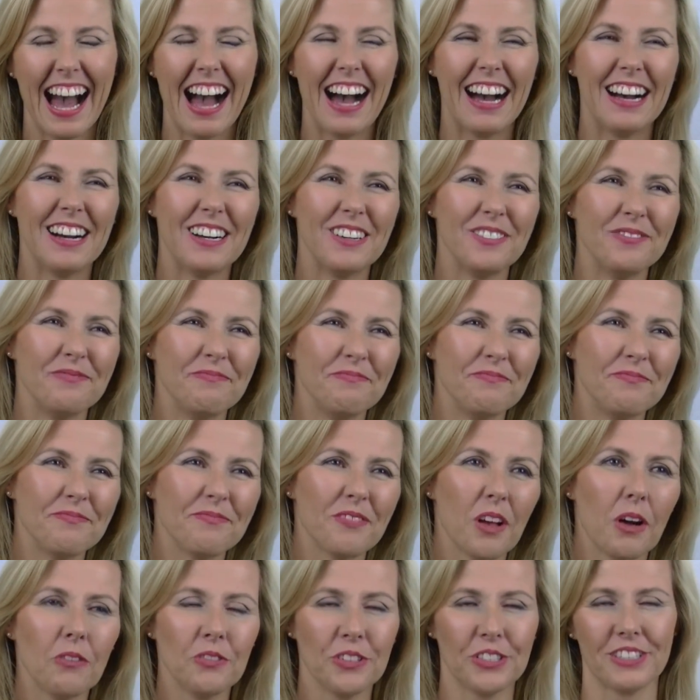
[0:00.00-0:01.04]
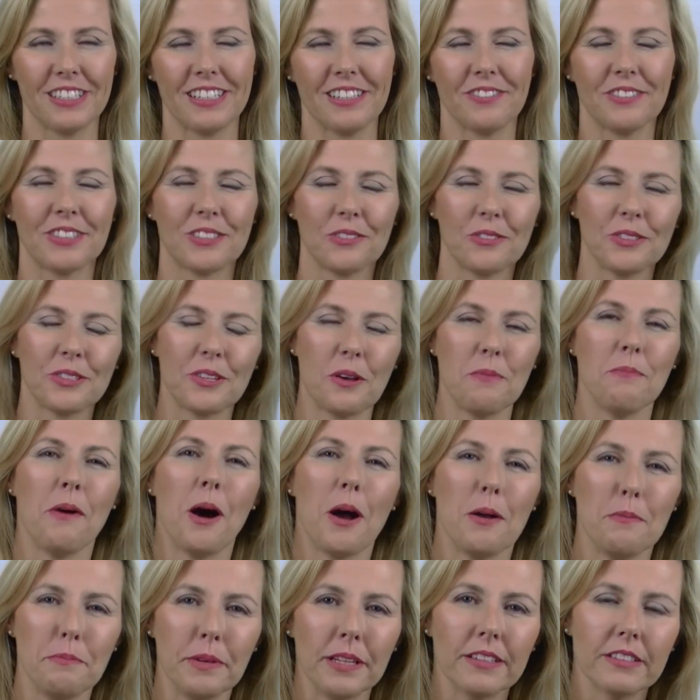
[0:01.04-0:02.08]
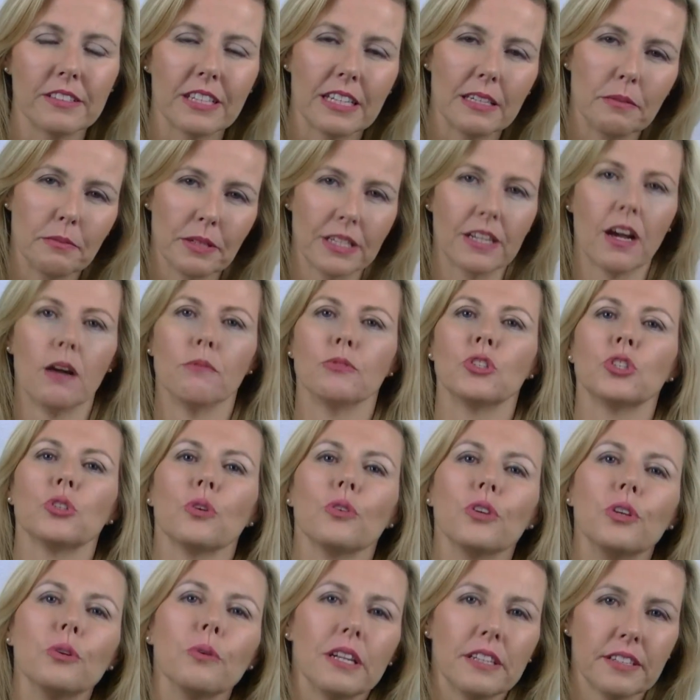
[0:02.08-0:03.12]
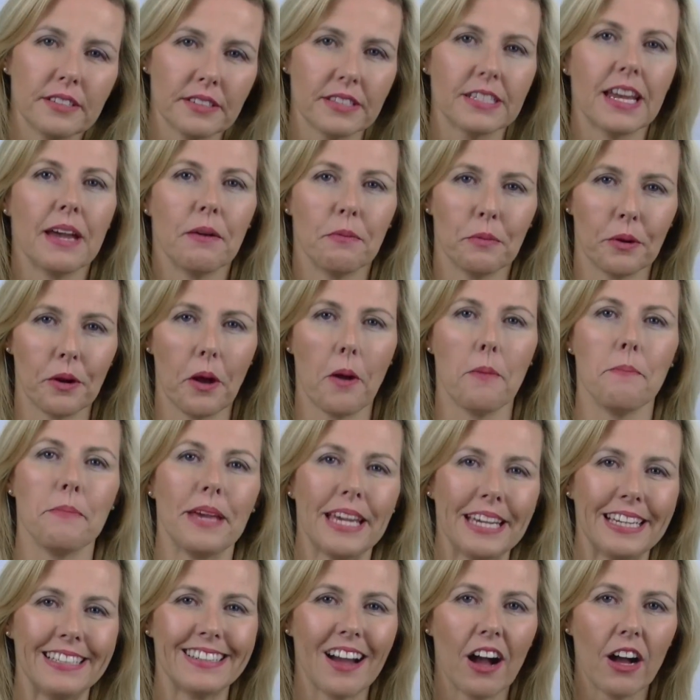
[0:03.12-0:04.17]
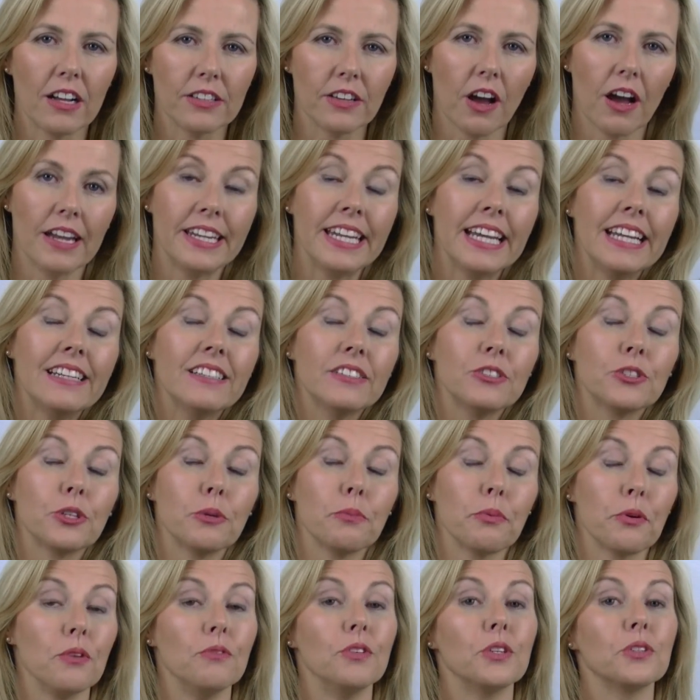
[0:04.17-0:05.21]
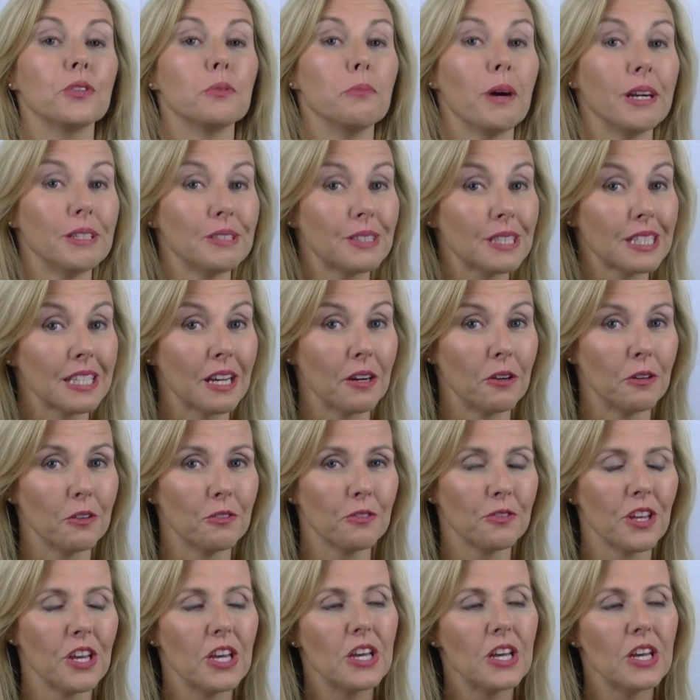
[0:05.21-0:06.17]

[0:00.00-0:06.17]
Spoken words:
Obviously, it was also my ability, but I'm sure you understand what I mean. I needed to prove it to myself.